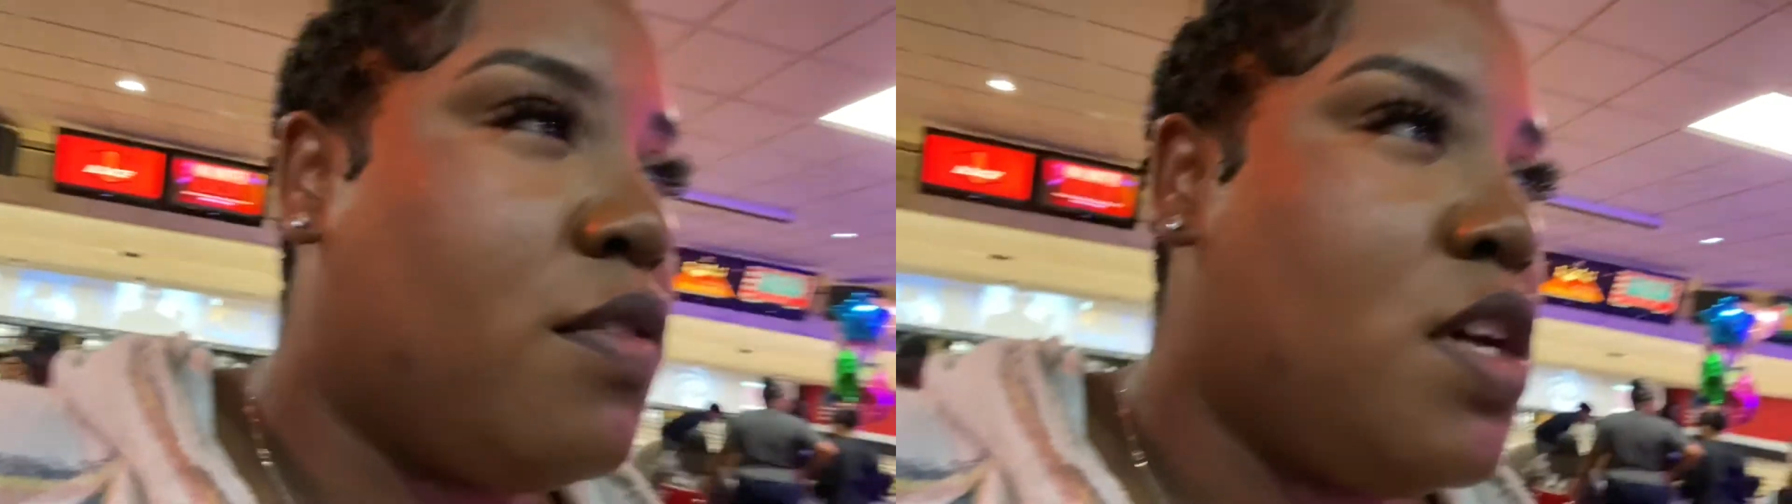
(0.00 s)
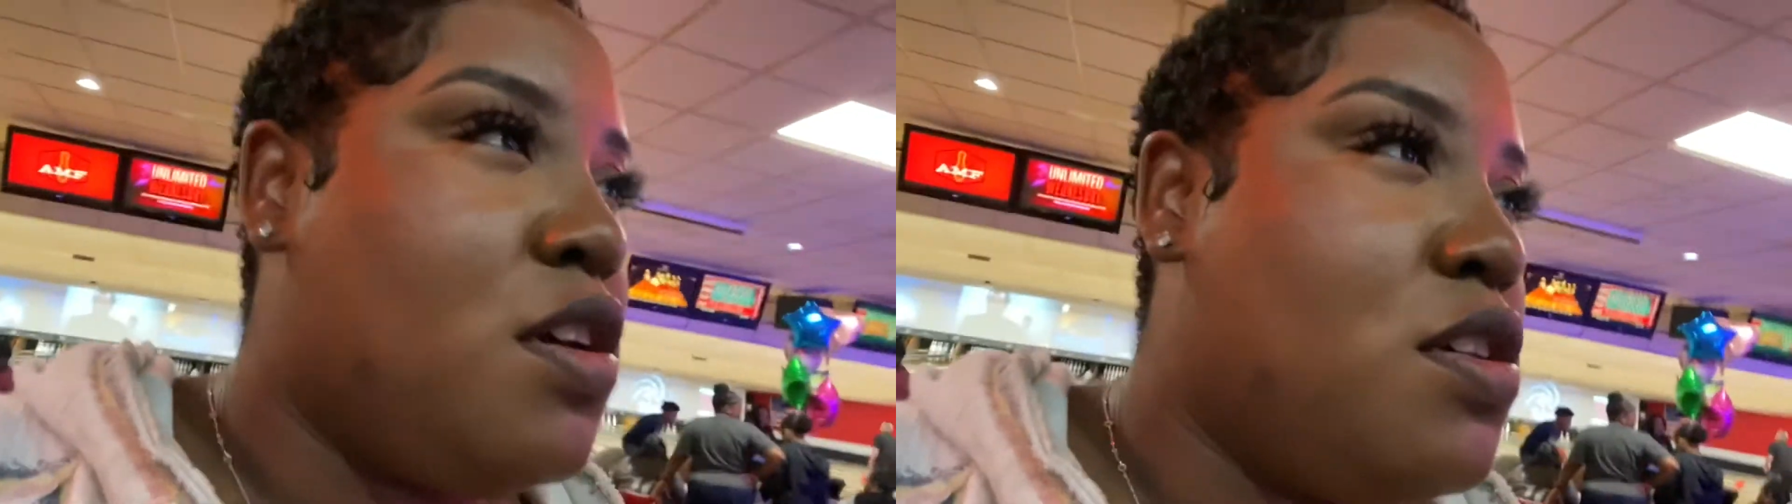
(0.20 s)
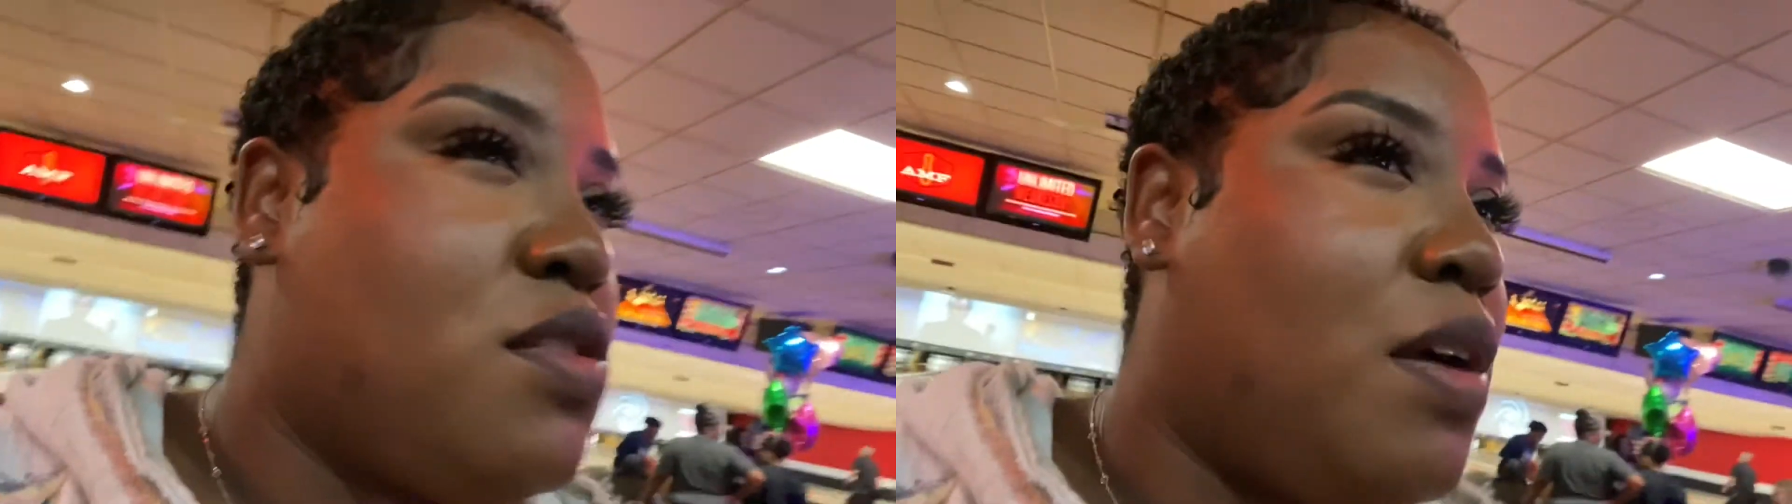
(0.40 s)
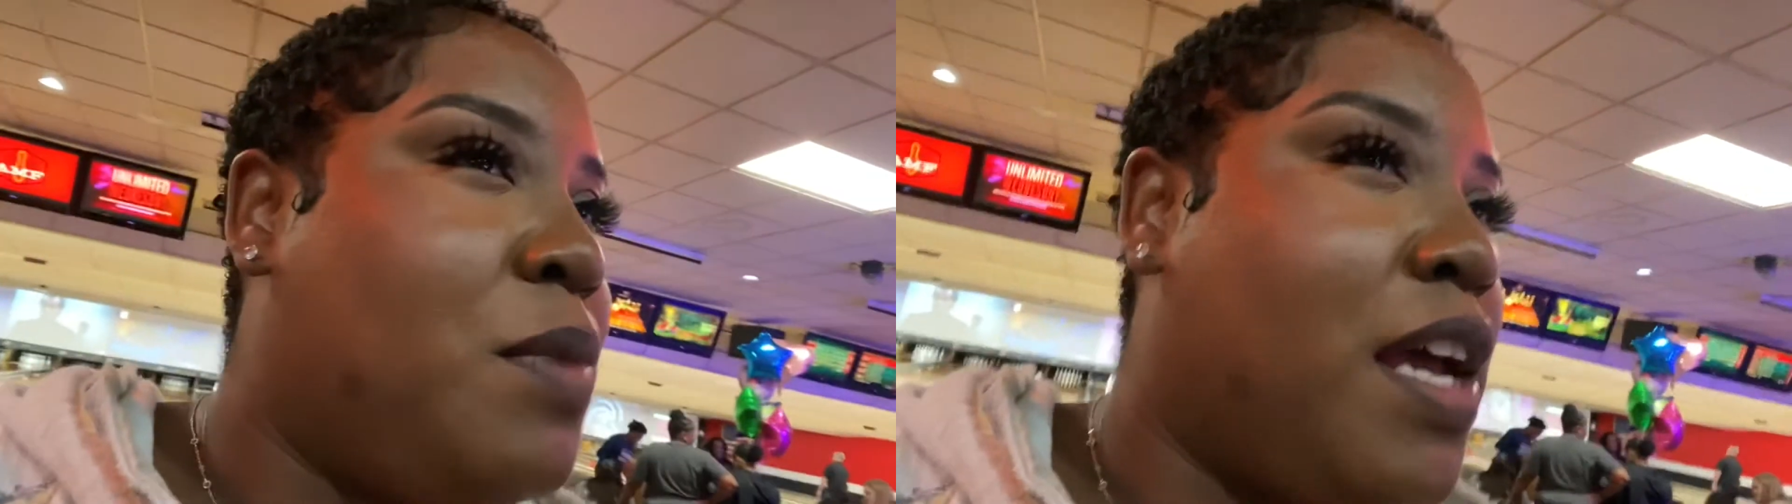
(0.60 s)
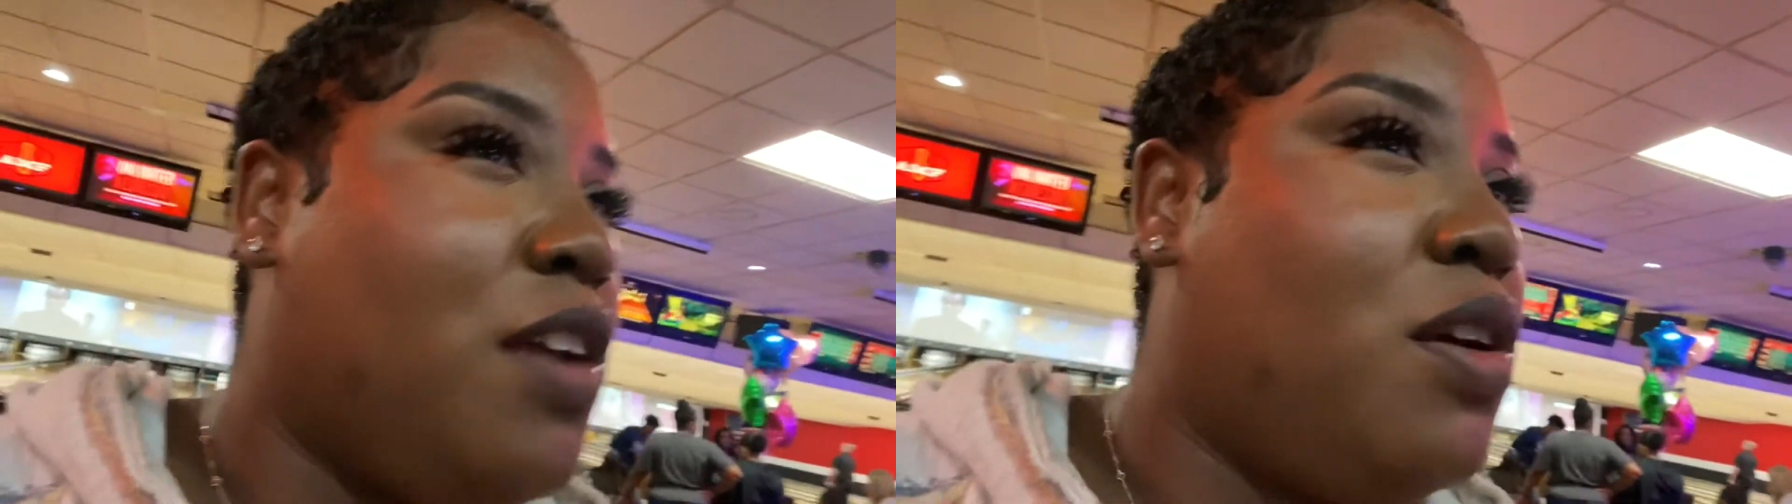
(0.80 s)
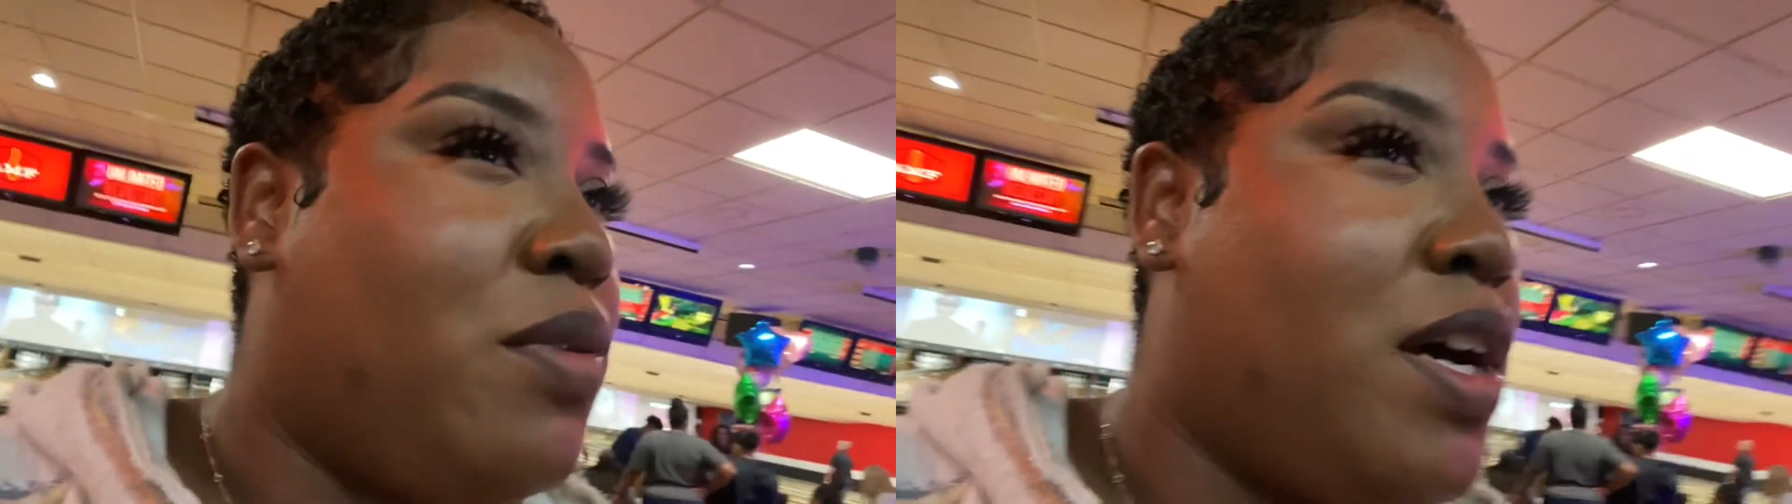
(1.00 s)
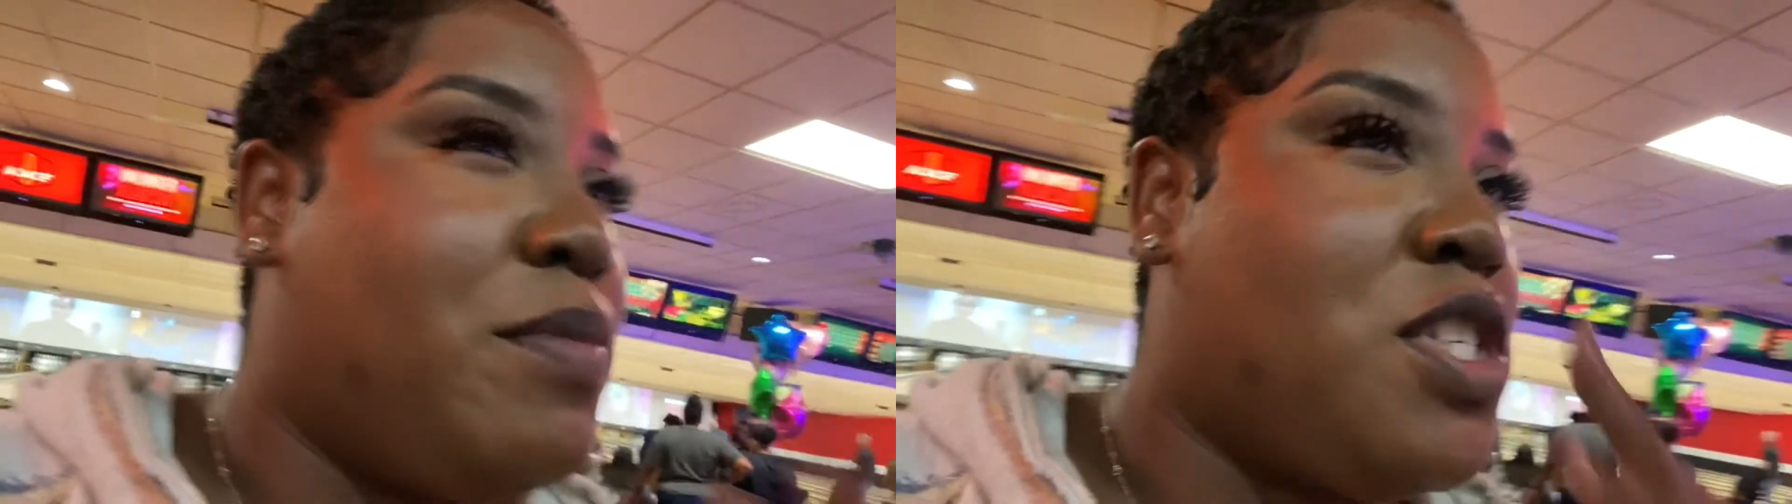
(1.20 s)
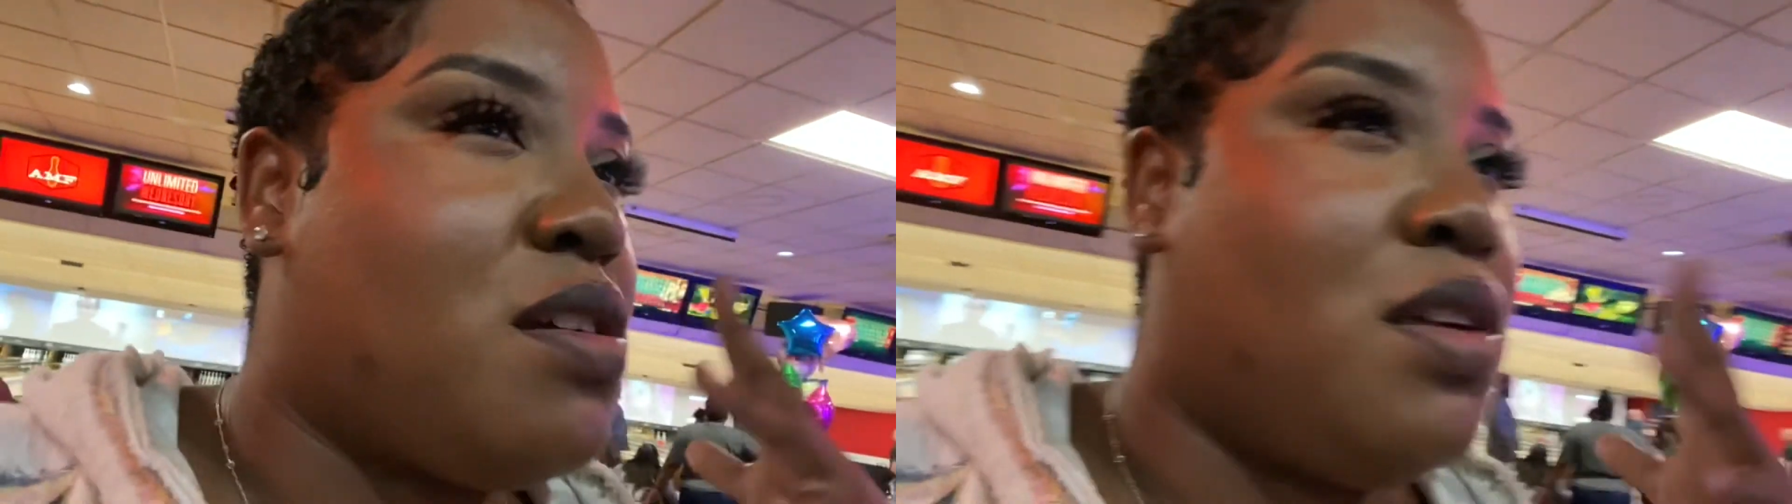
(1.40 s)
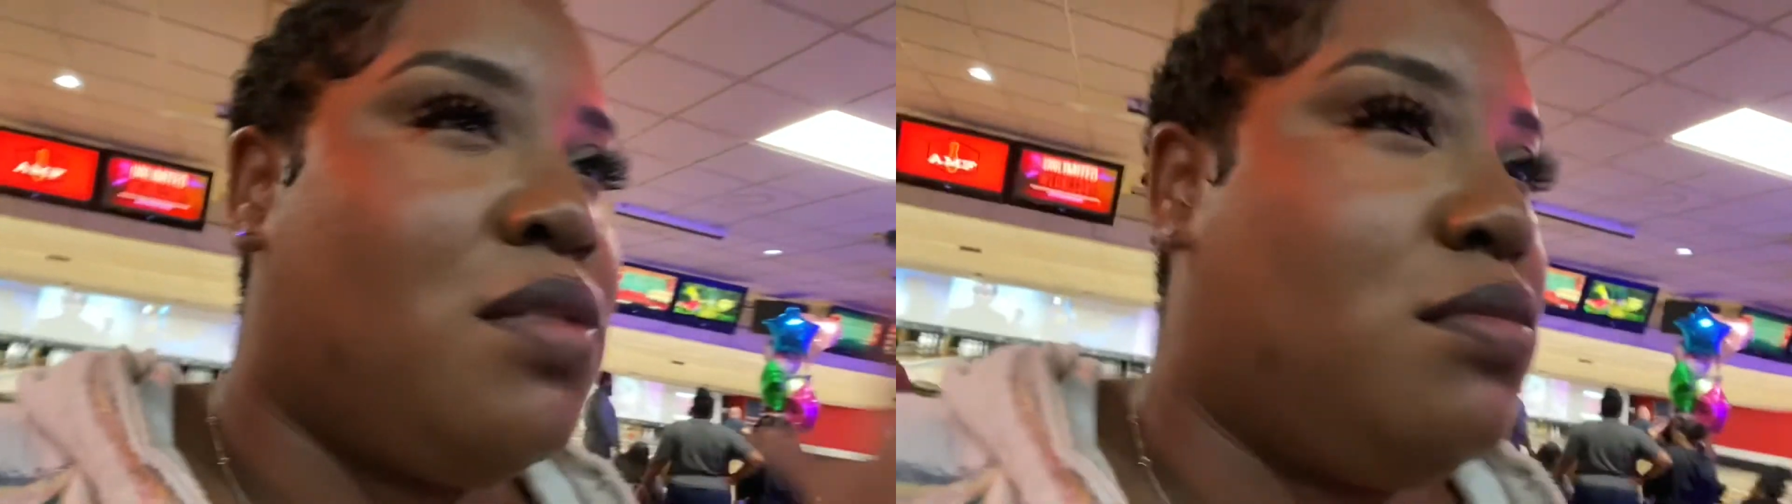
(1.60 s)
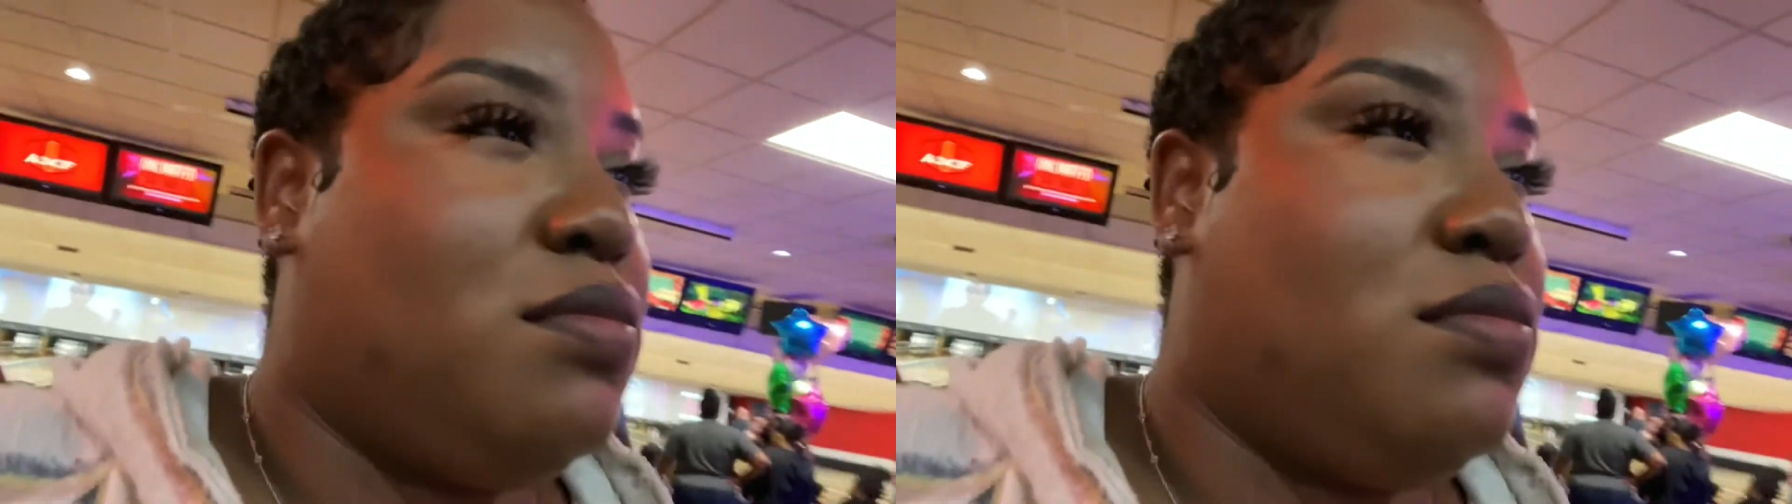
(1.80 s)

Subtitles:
So I'm like, you know what, I'm just gonna,